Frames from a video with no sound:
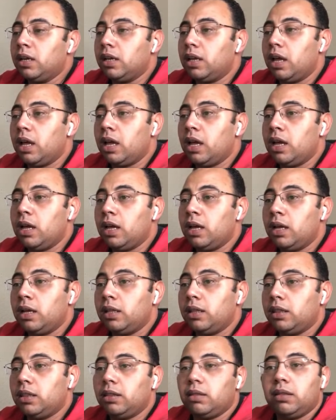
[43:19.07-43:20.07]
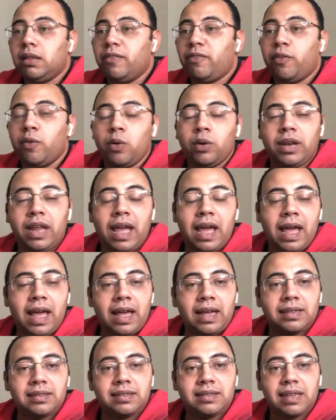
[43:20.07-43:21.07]
The phone
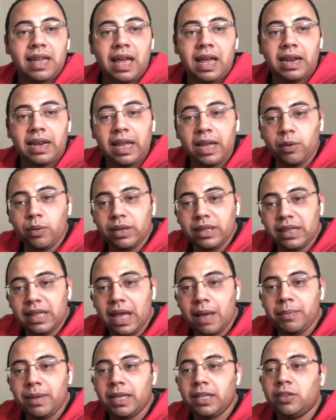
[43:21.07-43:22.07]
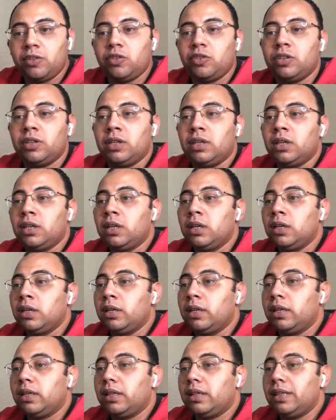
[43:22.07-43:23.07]
has liquid damage.
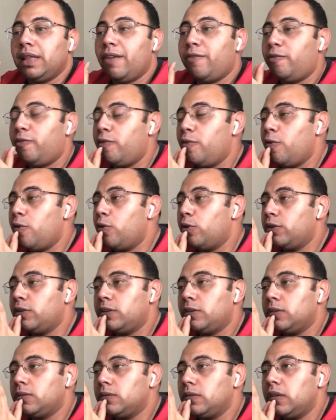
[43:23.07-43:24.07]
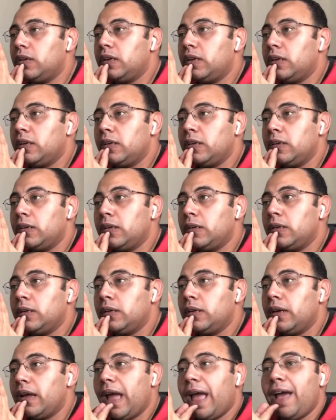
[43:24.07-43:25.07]
The phone
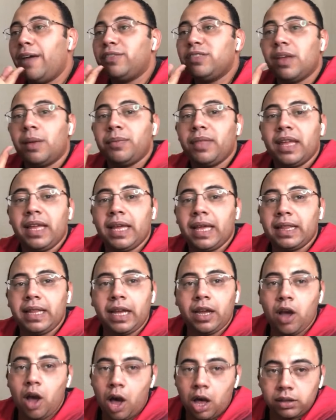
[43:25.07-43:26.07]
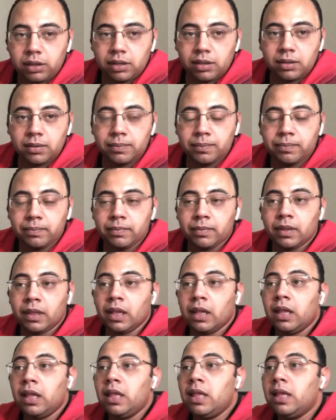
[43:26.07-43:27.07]
have something getting hot.
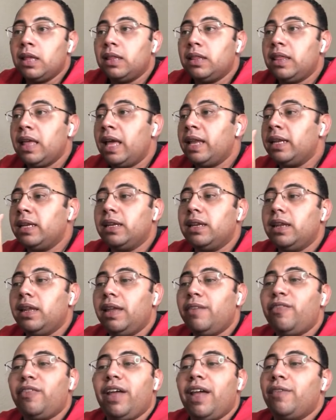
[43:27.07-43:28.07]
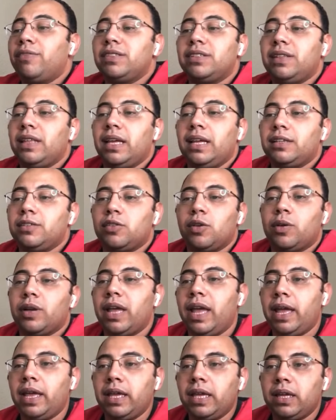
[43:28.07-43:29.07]
Then, if everything is
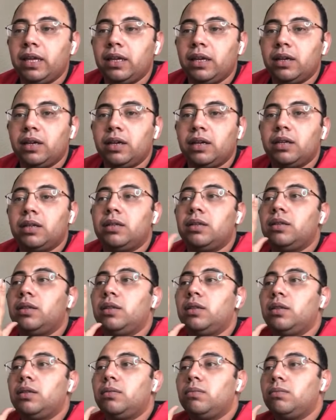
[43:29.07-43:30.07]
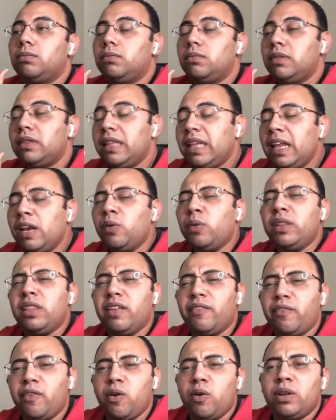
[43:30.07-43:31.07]
okay, deal with
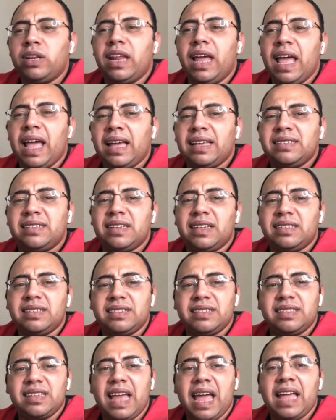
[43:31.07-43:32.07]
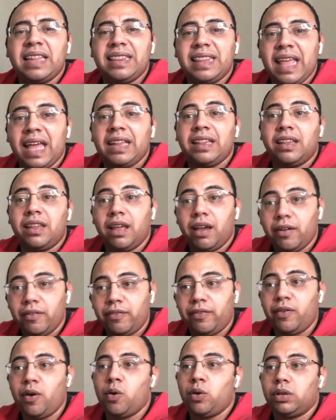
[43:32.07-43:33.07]
the phone as it's a dead
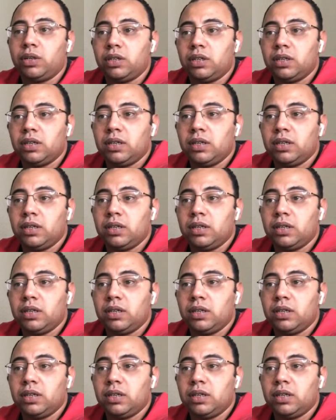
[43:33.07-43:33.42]
phone.